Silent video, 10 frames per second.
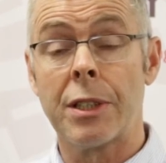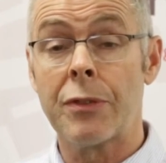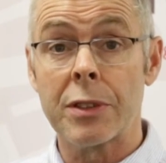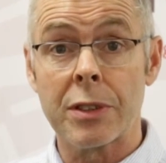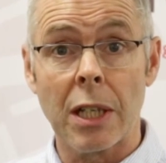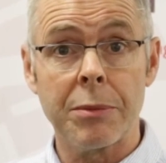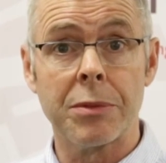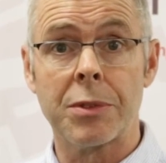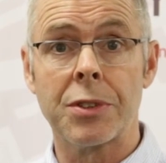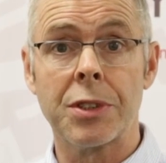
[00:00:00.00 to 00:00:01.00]
different
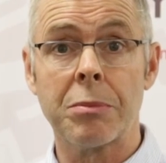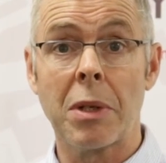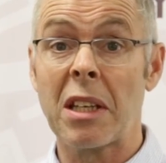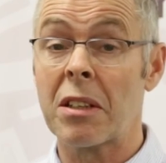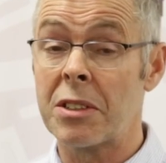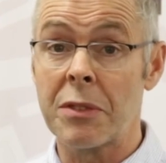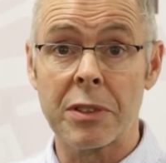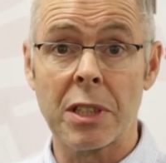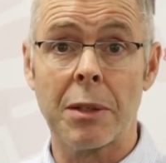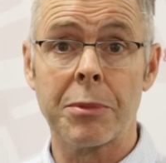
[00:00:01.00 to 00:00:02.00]
types of decision maker,
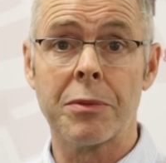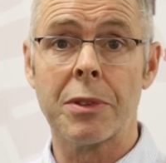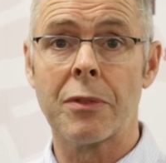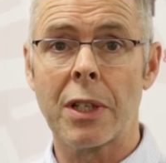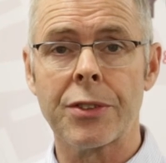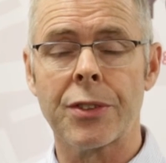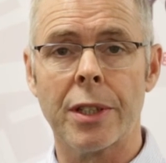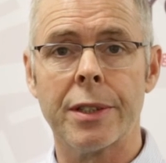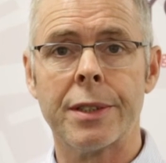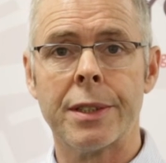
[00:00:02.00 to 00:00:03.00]
different types of
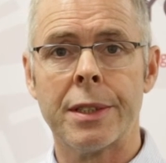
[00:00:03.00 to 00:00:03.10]
investor,